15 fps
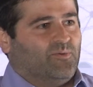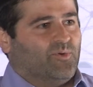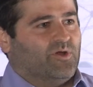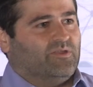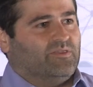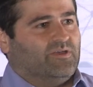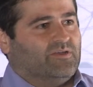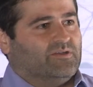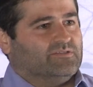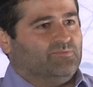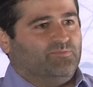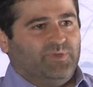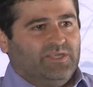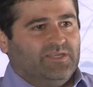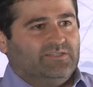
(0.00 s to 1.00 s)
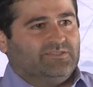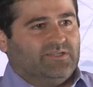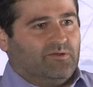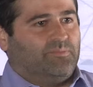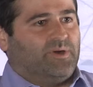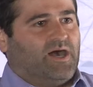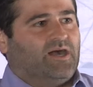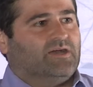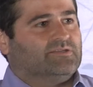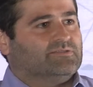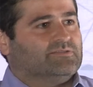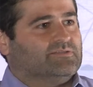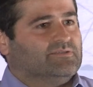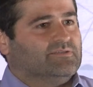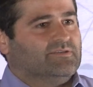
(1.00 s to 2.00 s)
where there's bees in a
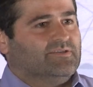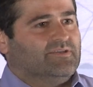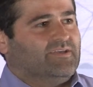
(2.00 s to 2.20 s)
box